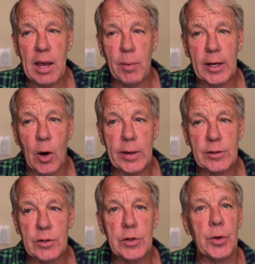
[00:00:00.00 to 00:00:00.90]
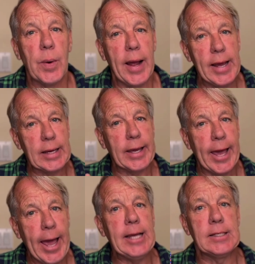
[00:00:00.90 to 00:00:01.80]
we're going to do a
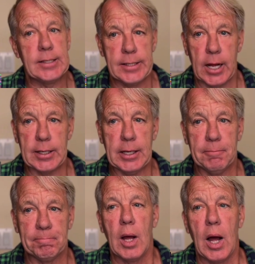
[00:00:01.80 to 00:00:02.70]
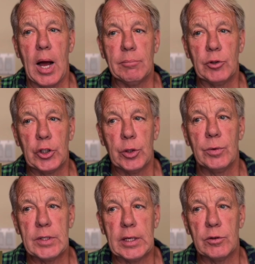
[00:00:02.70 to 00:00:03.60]
case study. I'm
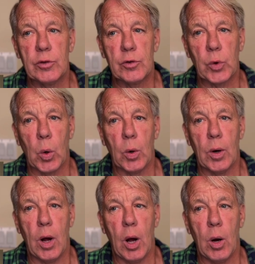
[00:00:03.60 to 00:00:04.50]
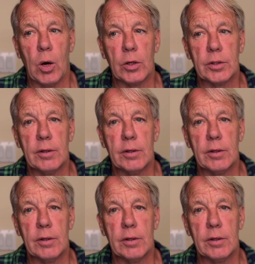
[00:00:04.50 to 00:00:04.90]
choosing to draw on